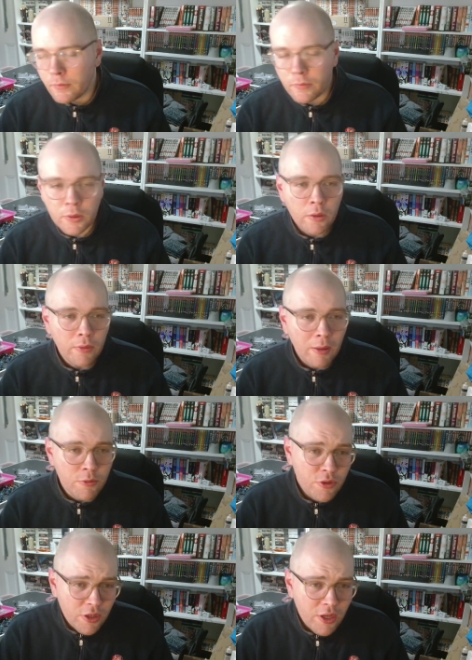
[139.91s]
You know, that was
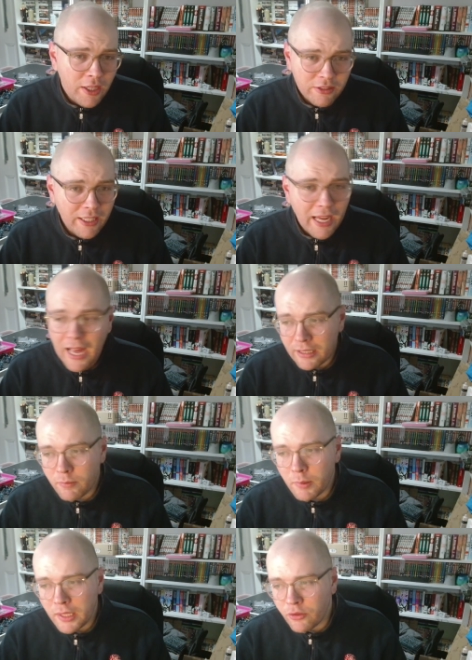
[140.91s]
just a nice, like, added
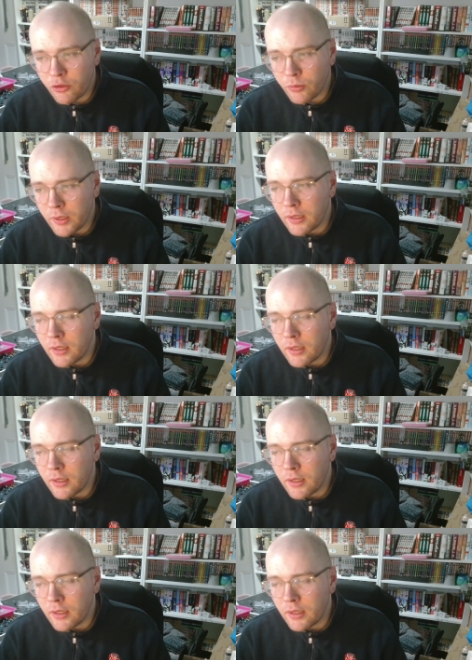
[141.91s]
bit into it.